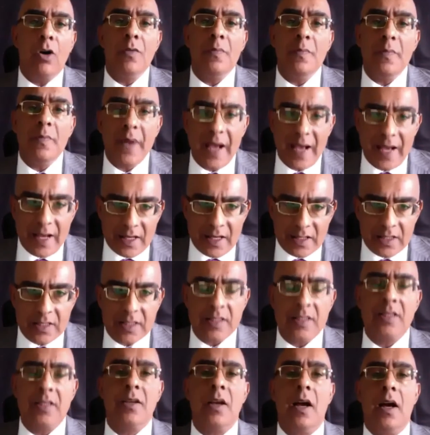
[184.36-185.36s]

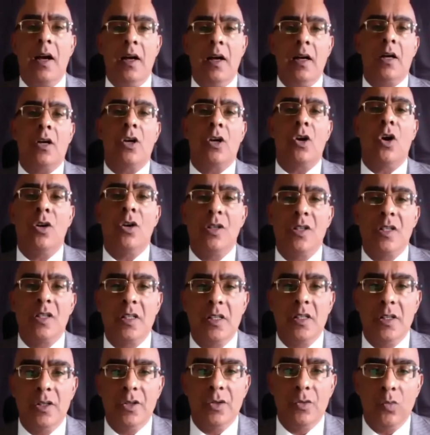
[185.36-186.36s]
masse,
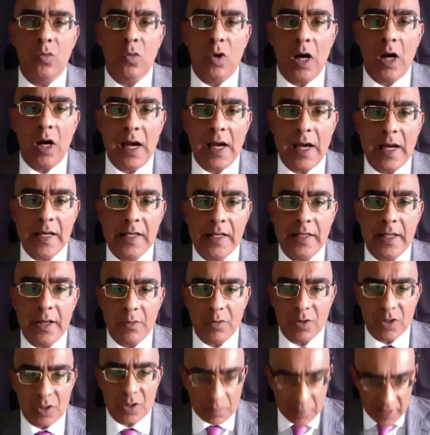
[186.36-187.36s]
continent-wide. There
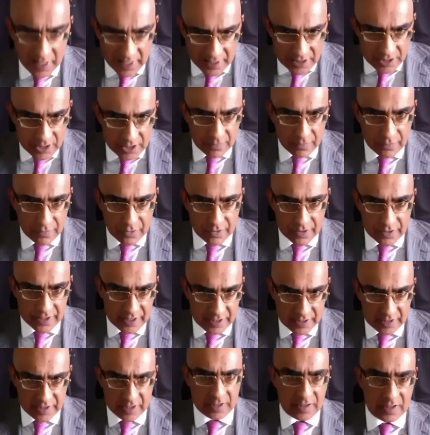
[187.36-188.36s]
was plenty of
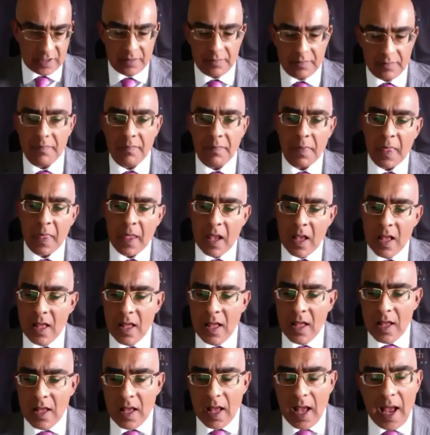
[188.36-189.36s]
criticism.
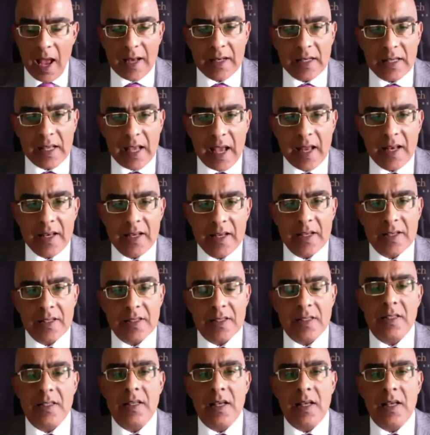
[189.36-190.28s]
And Kenya's